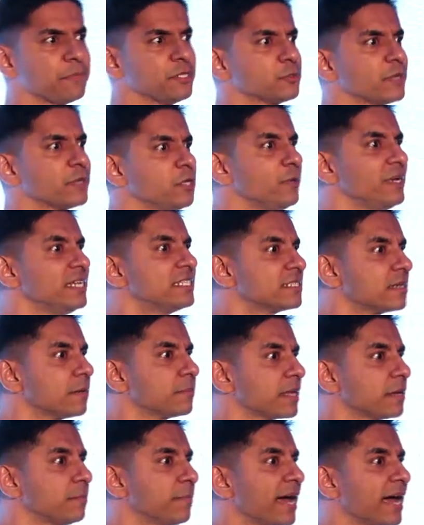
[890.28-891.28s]
when you eat
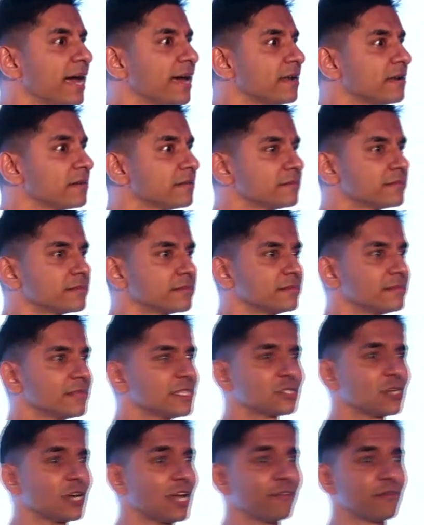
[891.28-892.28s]
something bad? It's
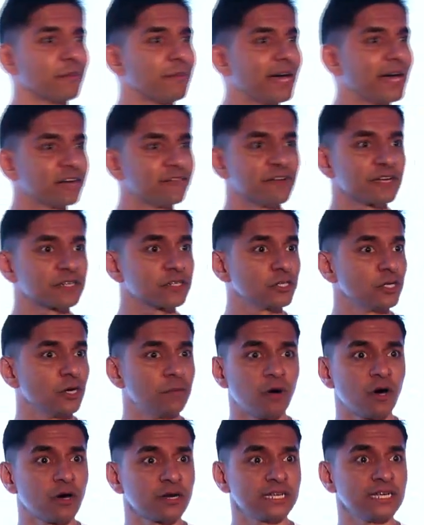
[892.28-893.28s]
going to have a bad effect on your
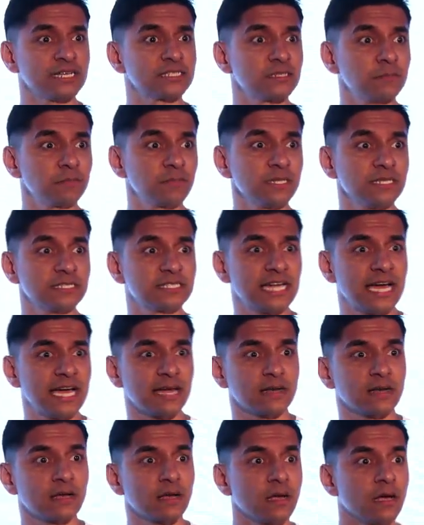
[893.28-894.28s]
body, as simple as
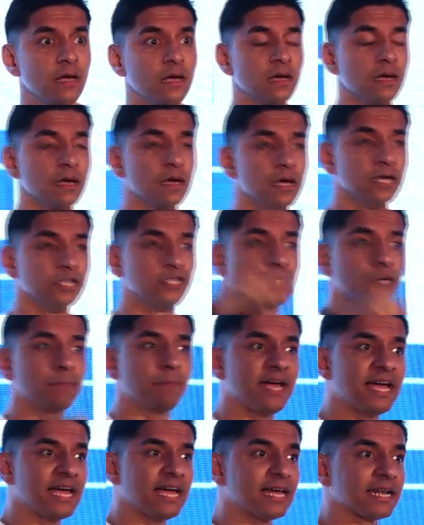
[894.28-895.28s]
that.
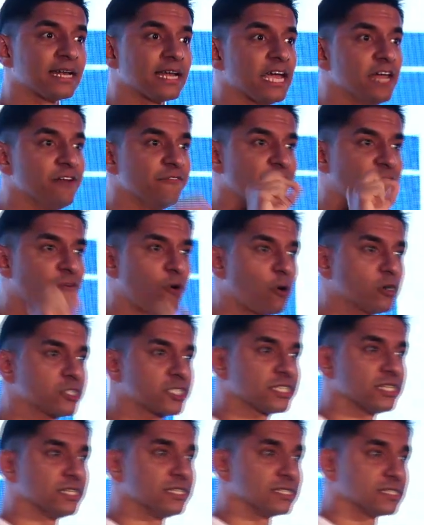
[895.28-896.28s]
Japan
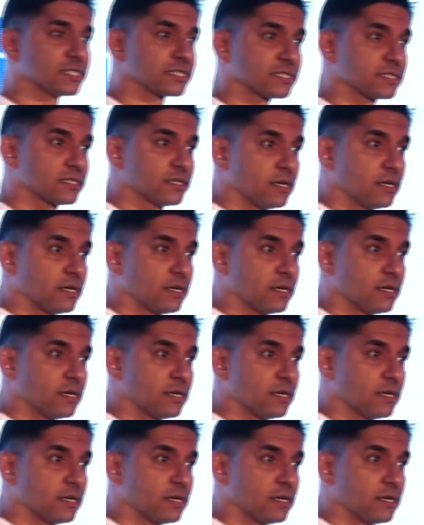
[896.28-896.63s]
enforces